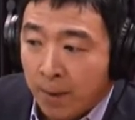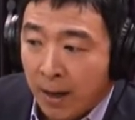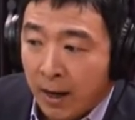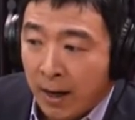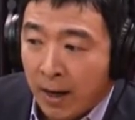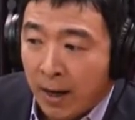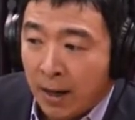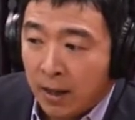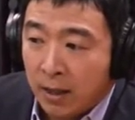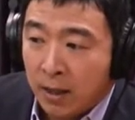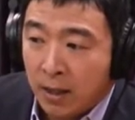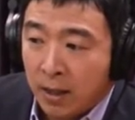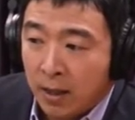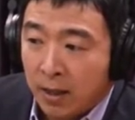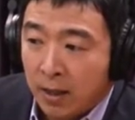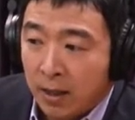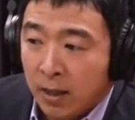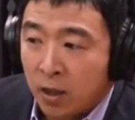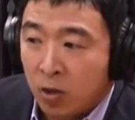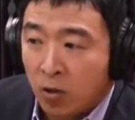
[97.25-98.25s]

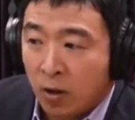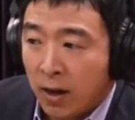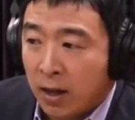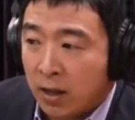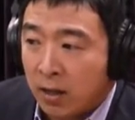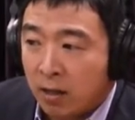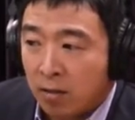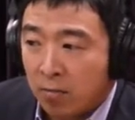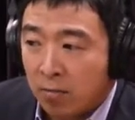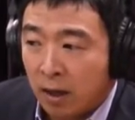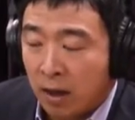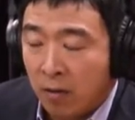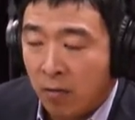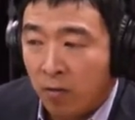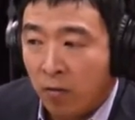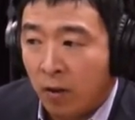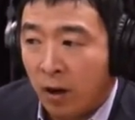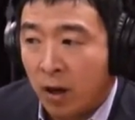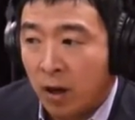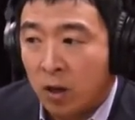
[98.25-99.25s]
into distress
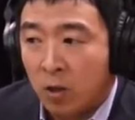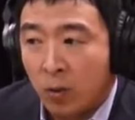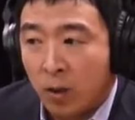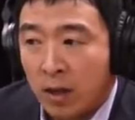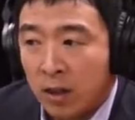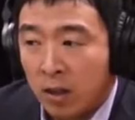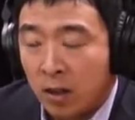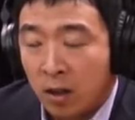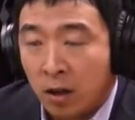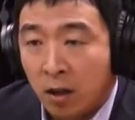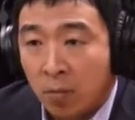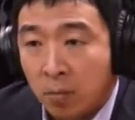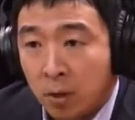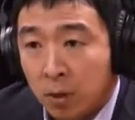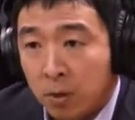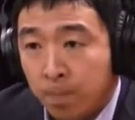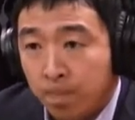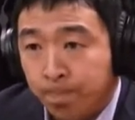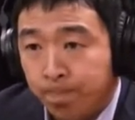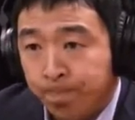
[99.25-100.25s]
in various ways in the
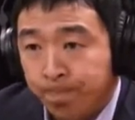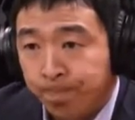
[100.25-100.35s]
numbers.